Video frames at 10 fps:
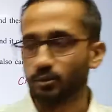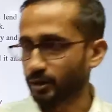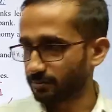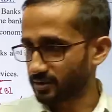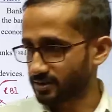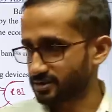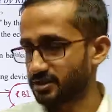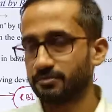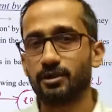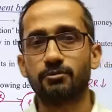When
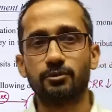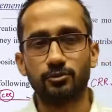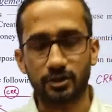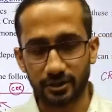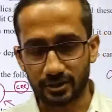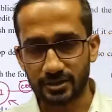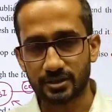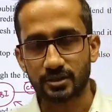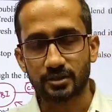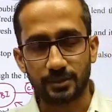purchasing power will
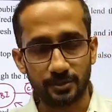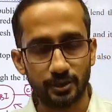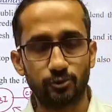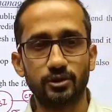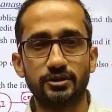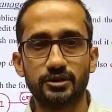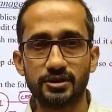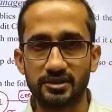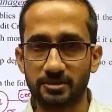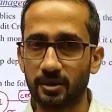increase, it will
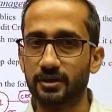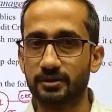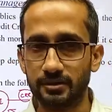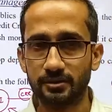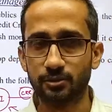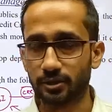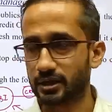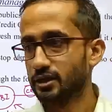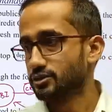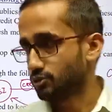increase demand.
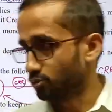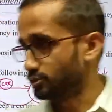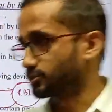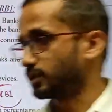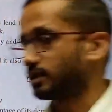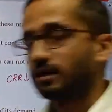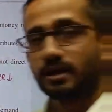Okay, so this will,